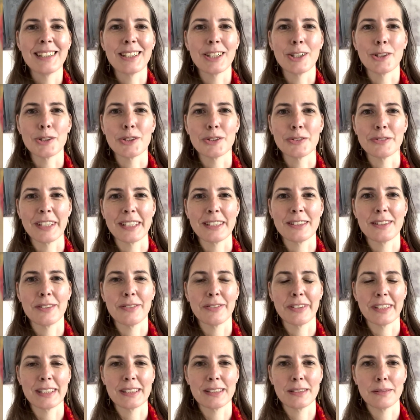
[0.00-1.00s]
go to
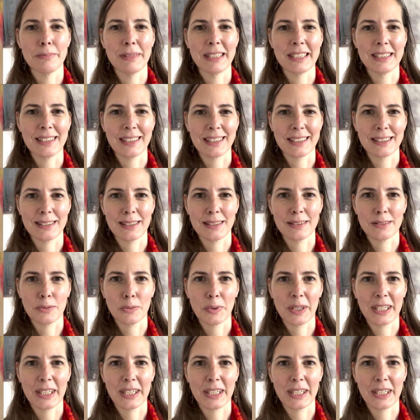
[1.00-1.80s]
face-to-face meetings as